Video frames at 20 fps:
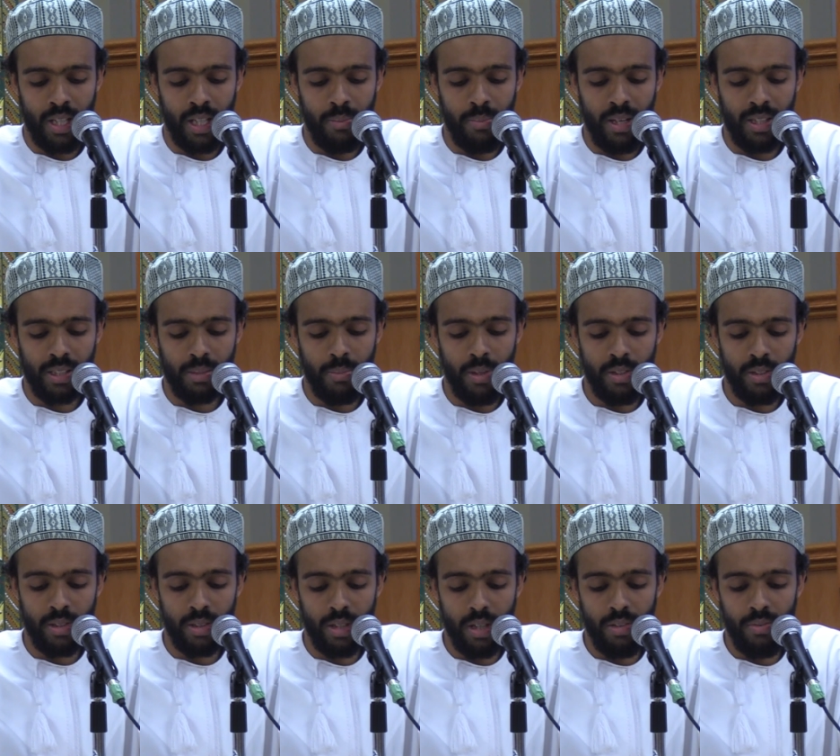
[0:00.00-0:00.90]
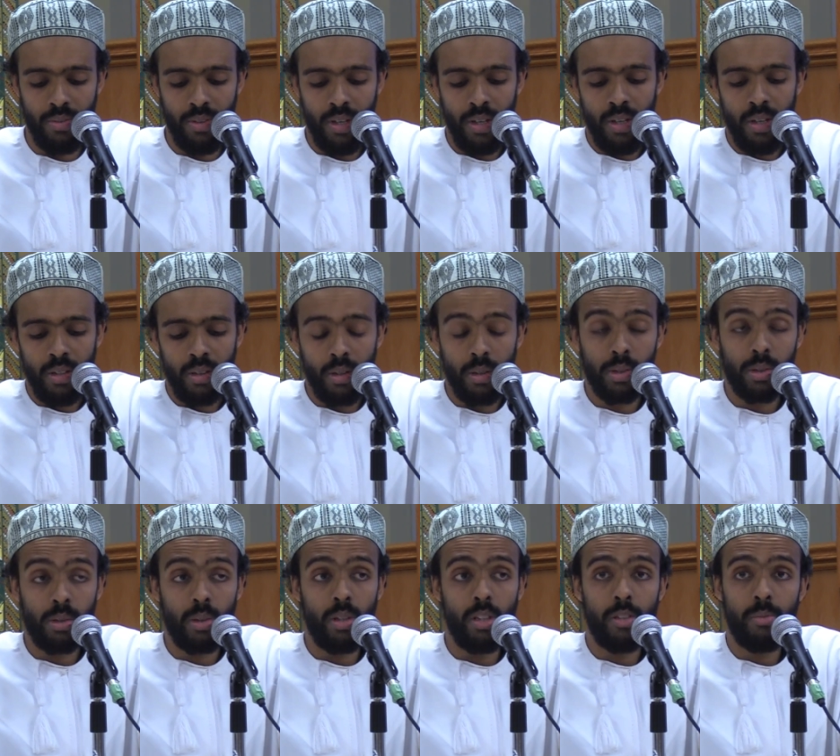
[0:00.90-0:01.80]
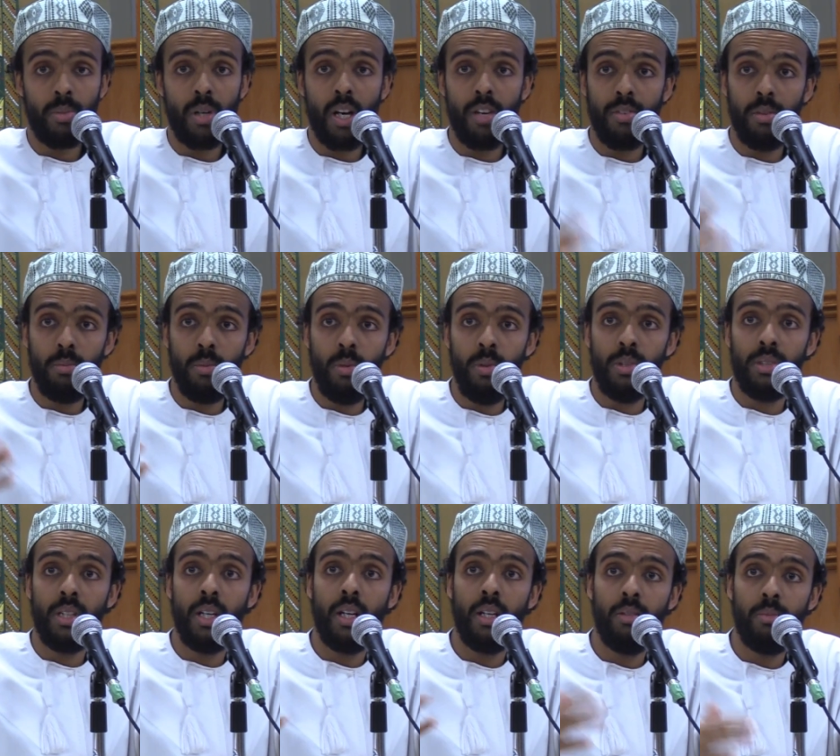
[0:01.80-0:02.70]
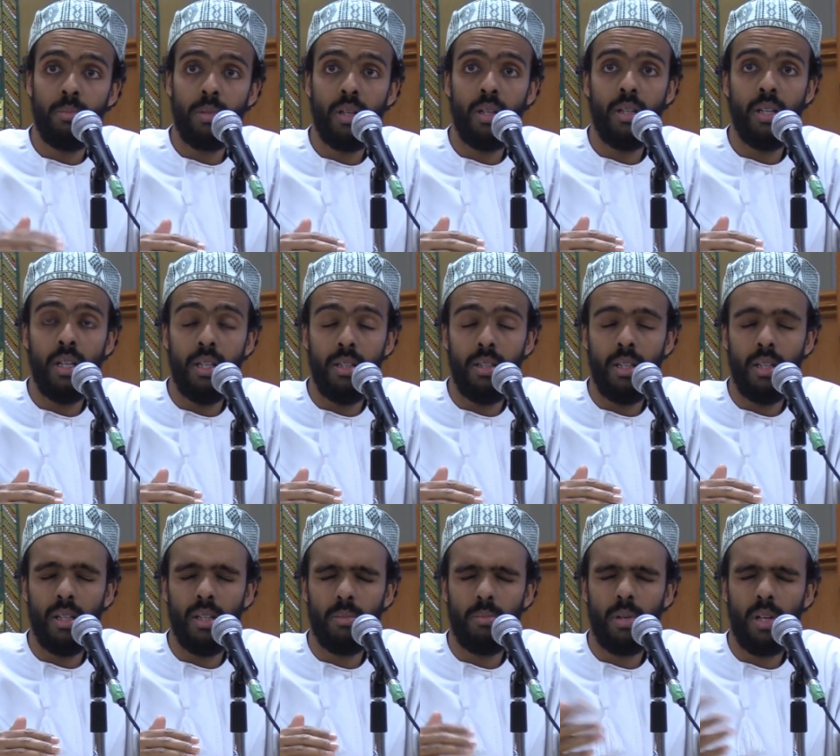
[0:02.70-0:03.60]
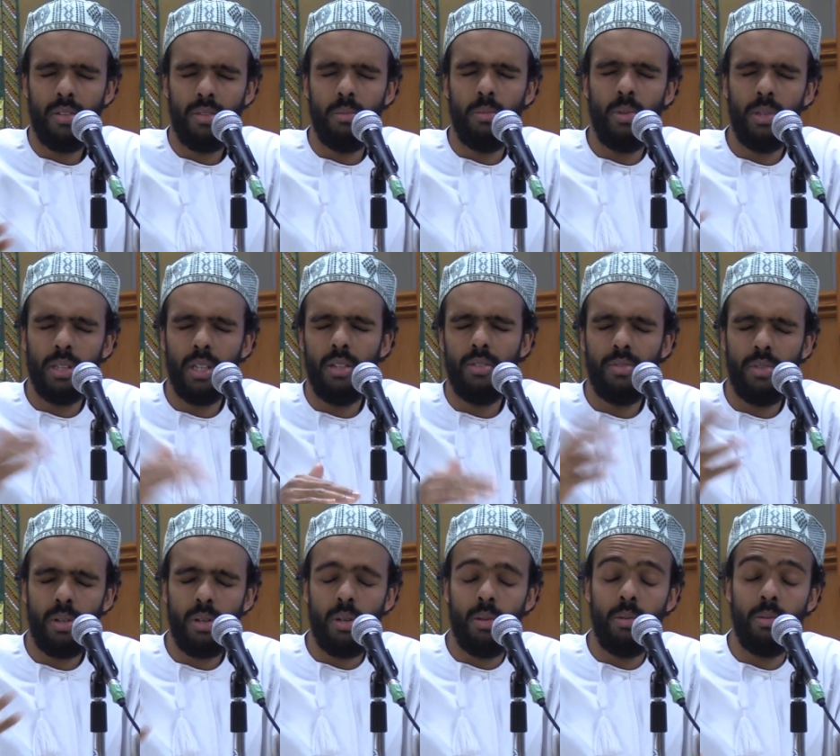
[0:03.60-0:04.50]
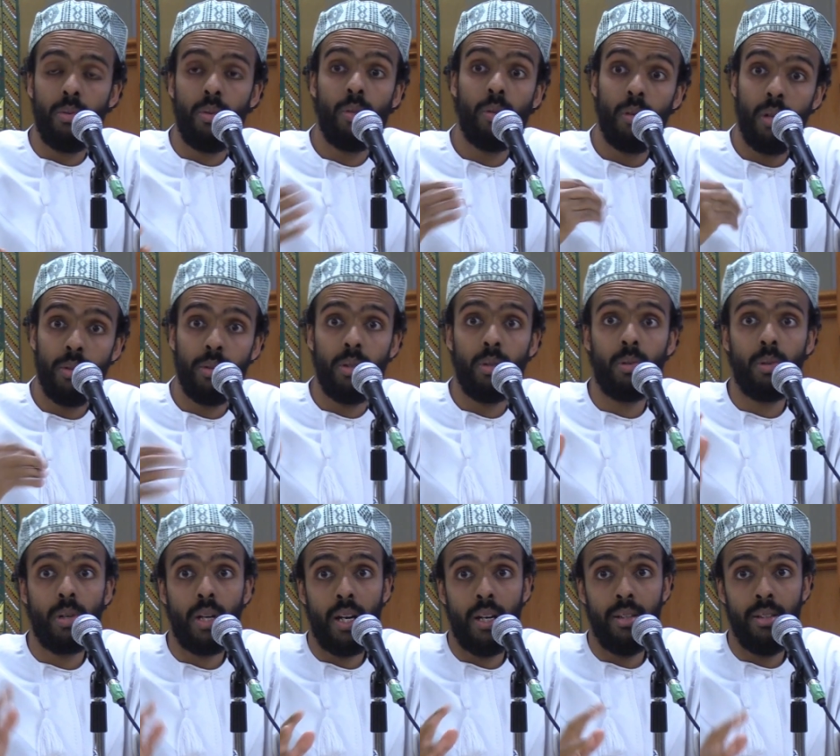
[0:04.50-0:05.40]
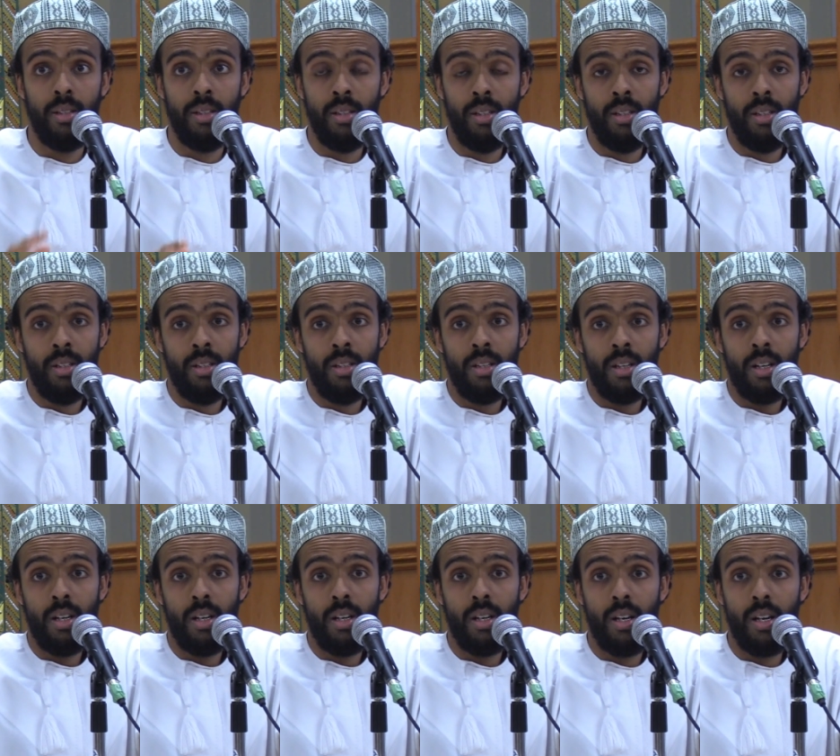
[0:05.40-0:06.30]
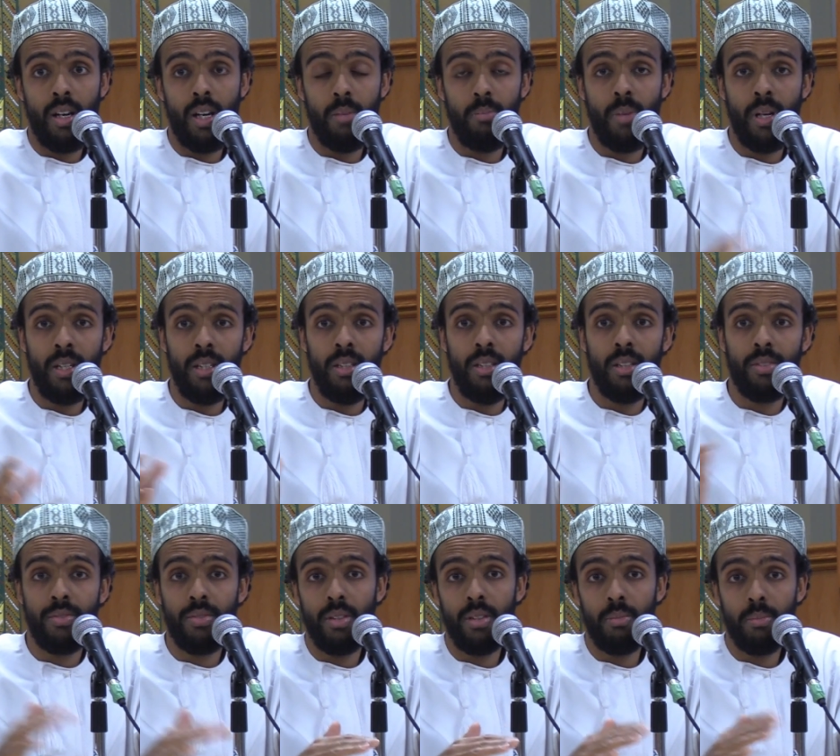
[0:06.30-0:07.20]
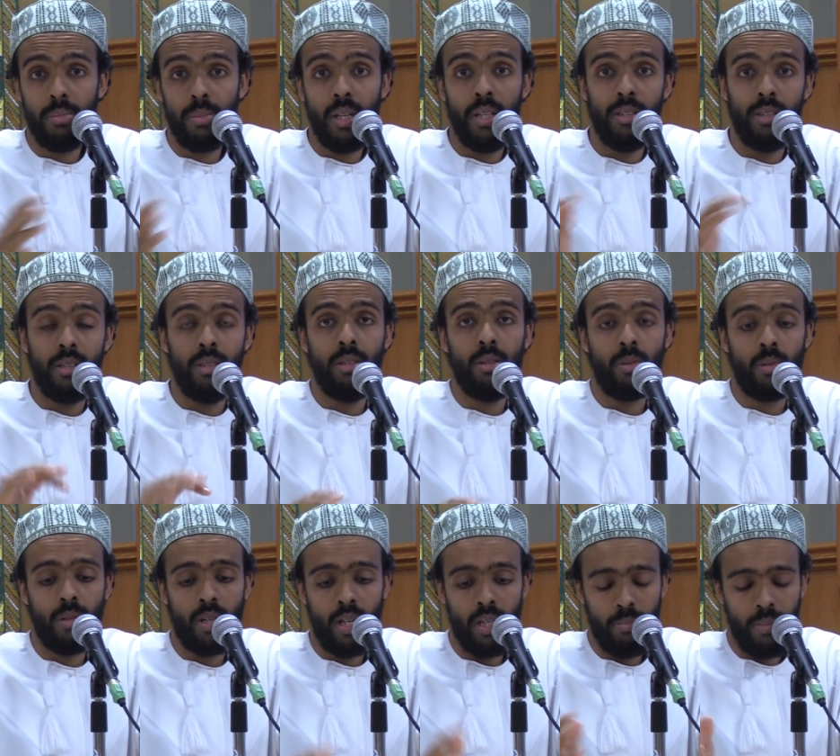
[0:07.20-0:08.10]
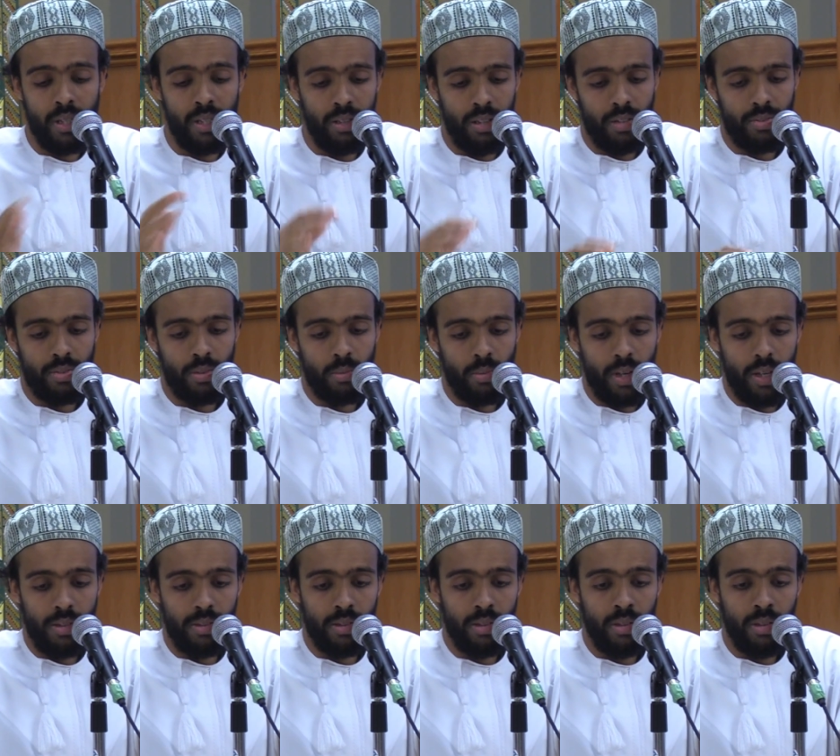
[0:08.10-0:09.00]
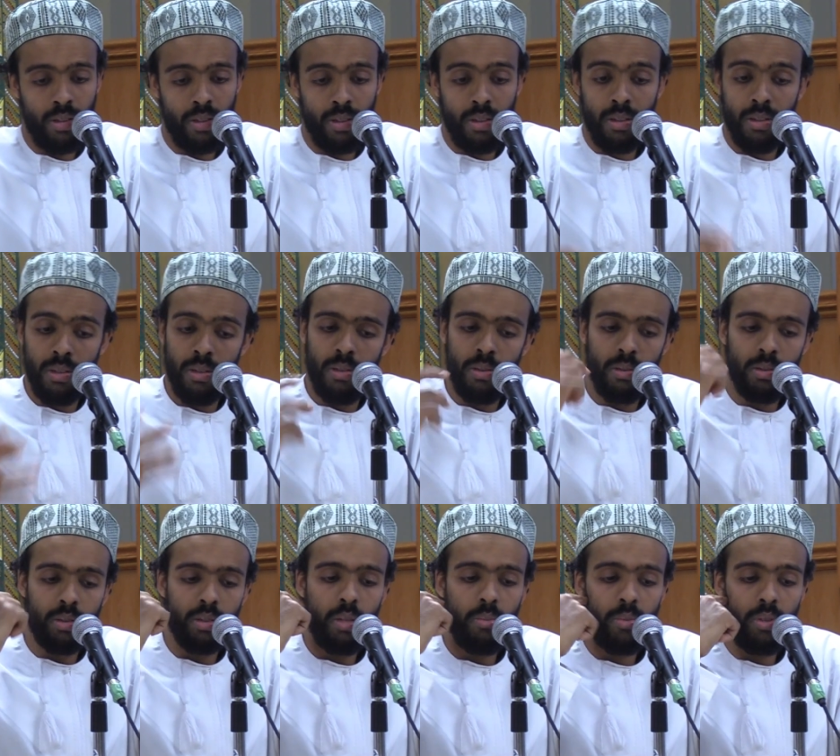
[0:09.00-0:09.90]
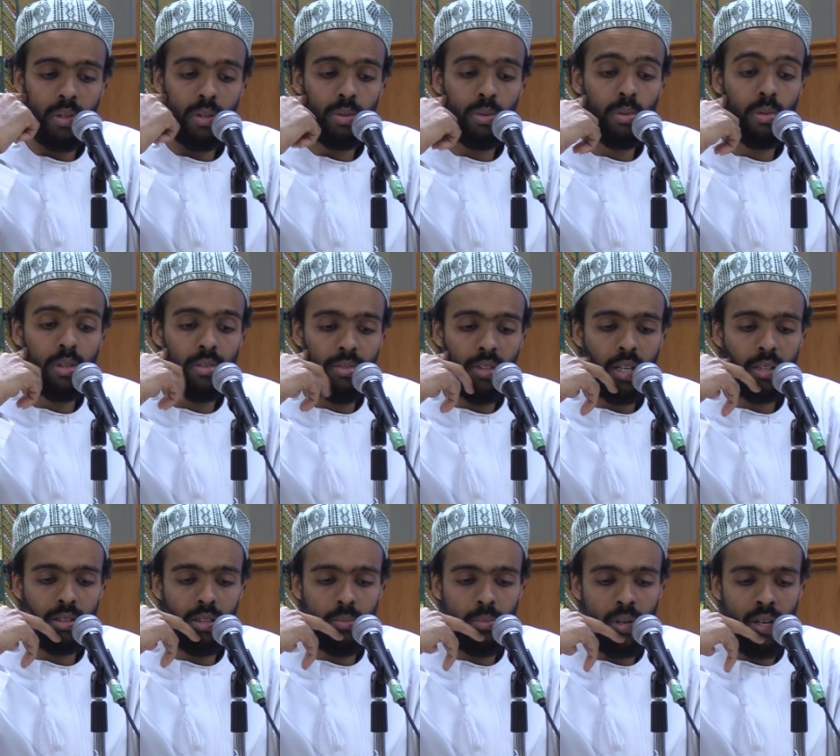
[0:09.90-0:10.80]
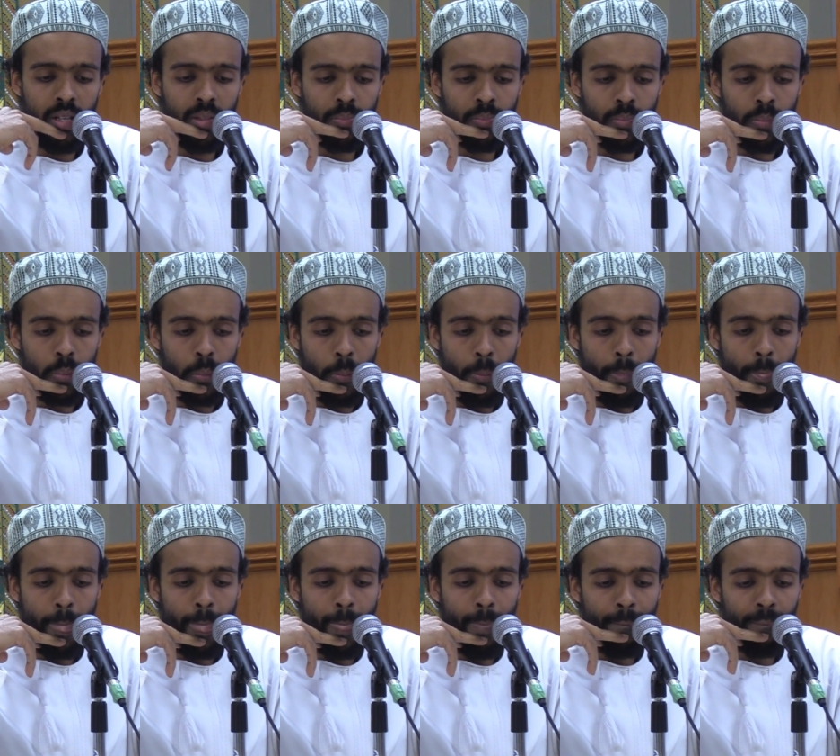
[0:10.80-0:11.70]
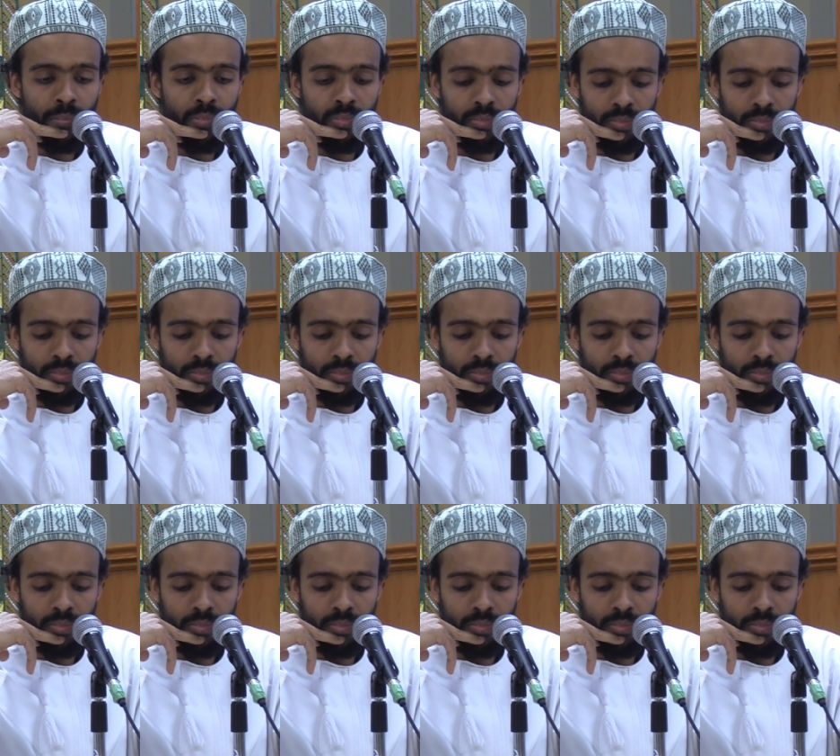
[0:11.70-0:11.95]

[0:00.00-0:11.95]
wa ta'ala makes mention of the story of Prophet Musa and Prophet Musa and Fir'aun throughout the Quran, in many different places in the Quran, in many different ways. Something to reflect upon. Maybe